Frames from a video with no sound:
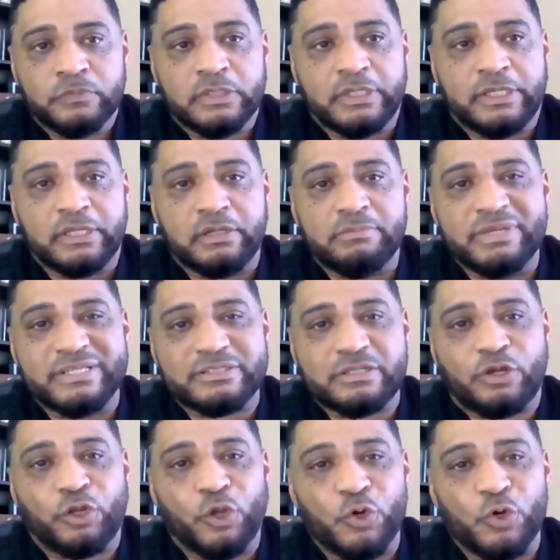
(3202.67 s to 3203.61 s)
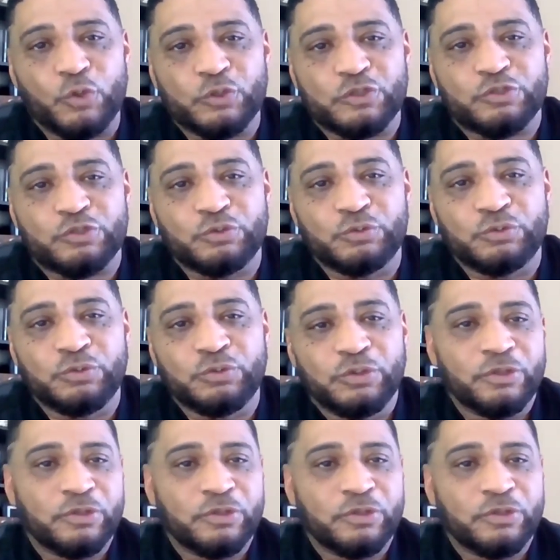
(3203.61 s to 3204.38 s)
get them as close to